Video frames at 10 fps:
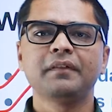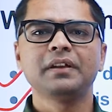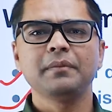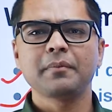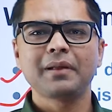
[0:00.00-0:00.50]

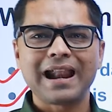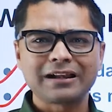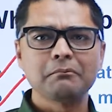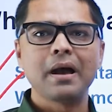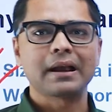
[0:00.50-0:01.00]
50 people
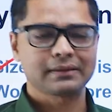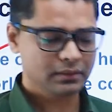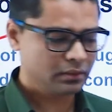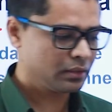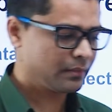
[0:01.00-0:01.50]
at
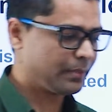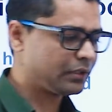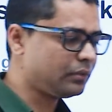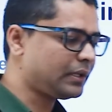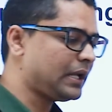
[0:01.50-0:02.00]
max.
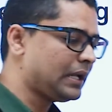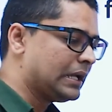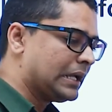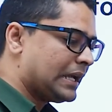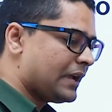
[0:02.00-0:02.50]
But today
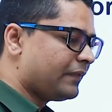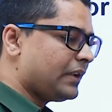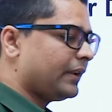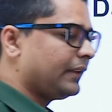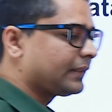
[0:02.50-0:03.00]

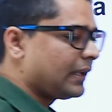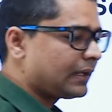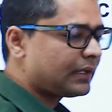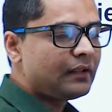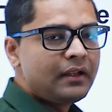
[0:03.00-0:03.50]
everyone is
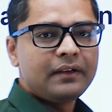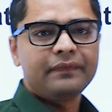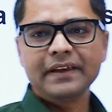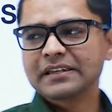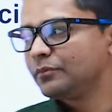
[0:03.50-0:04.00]
connected.
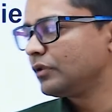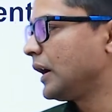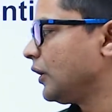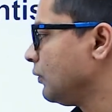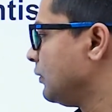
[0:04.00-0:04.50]
Facebook
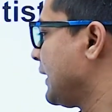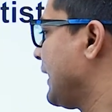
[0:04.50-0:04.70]
alone